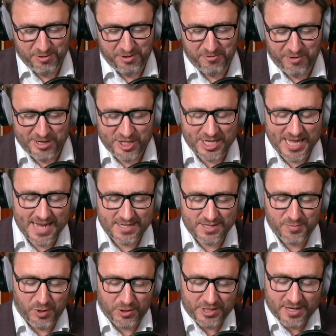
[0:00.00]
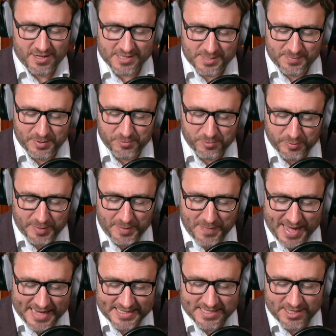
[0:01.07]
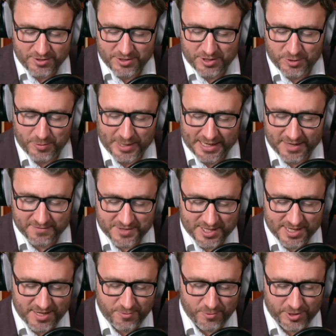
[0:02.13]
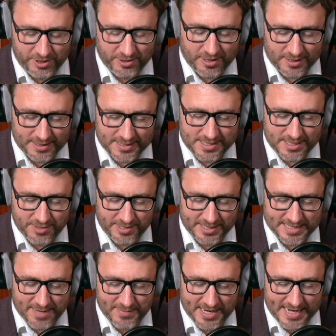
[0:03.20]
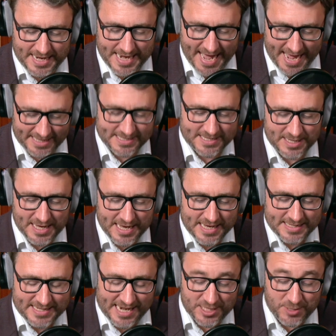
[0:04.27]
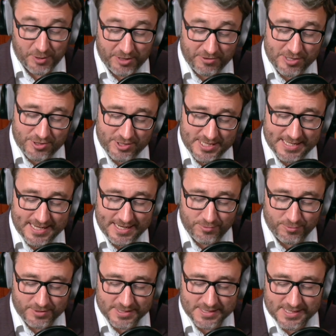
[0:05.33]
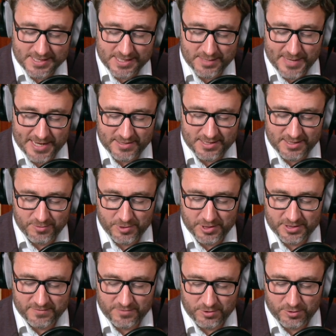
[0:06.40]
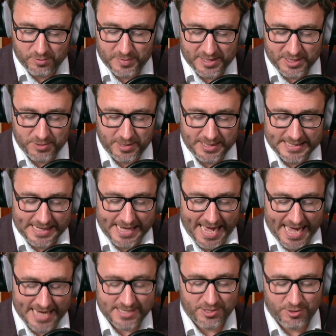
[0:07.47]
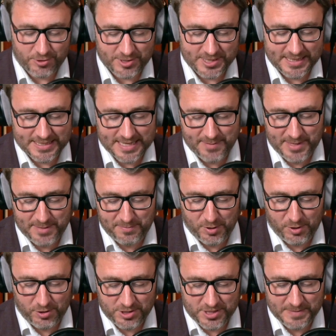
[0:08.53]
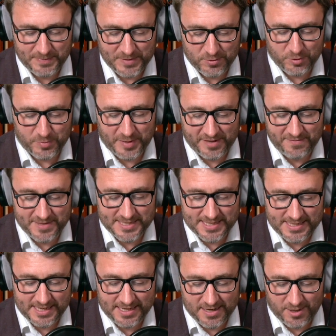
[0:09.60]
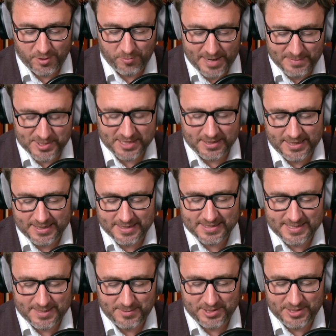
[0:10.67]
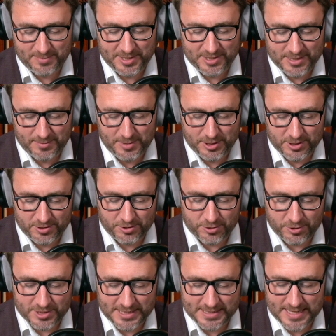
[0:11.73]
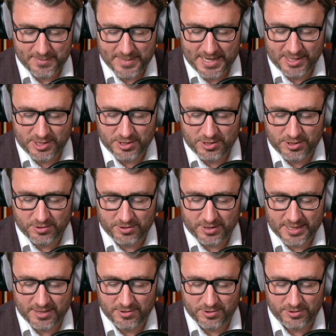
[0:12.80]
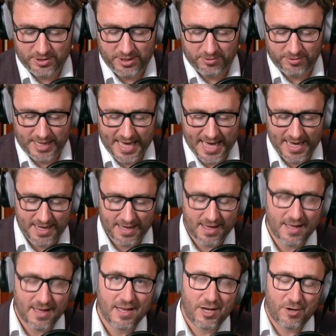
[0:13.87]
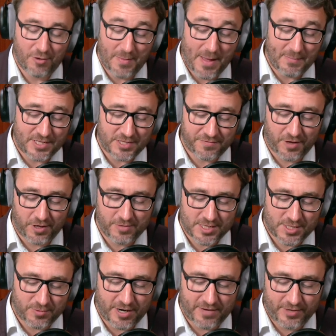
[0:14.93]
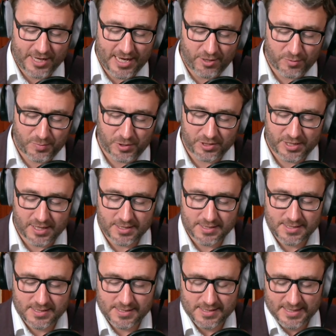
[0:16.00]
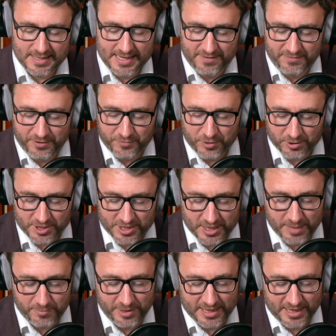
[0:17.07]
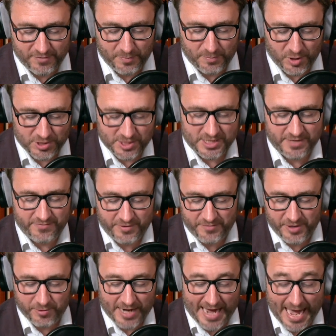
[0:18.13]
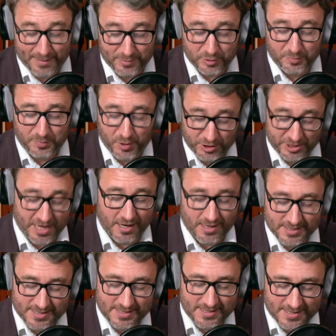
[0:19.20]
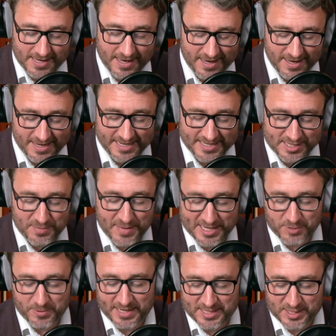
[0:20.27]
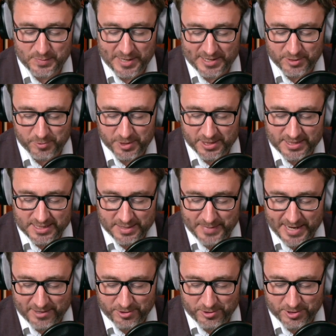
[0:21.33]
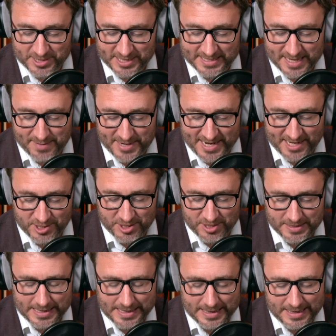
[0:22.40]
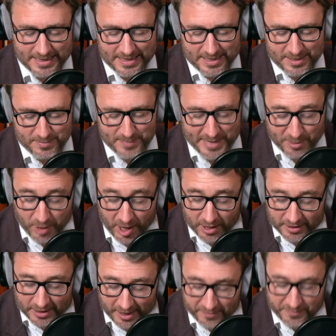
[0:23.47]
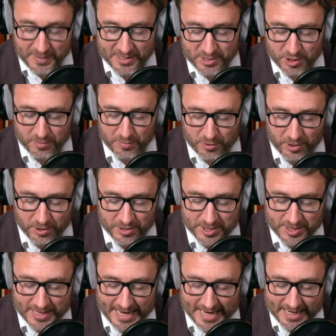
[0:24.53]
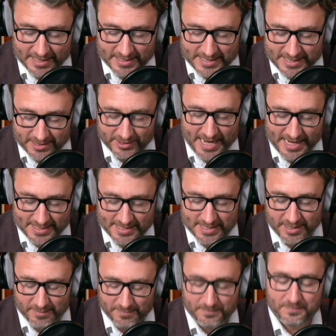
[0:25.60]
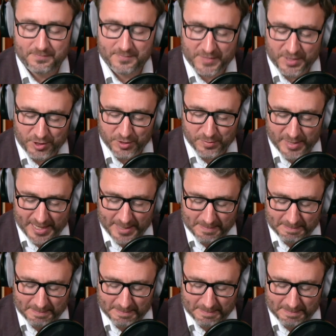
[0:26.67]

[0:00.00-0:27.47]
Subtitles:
We've reached the end of the podcast, but we'll be back soon, and we'd love to know what you'd like us to examine next. Tell us what you're interested in or concerned about in the world of law by tweeting at CrossExaminePod or by visiting our website. That's www.crossexamination.co.uk. Remember to follow us wherever you get your podcasts, and if you've got time, we'd love a positive review on Apple Podcasts. It's the best way to spread the word about cross-examination. Meanwhile, I've been Tom Cross, and until next time, goodbye.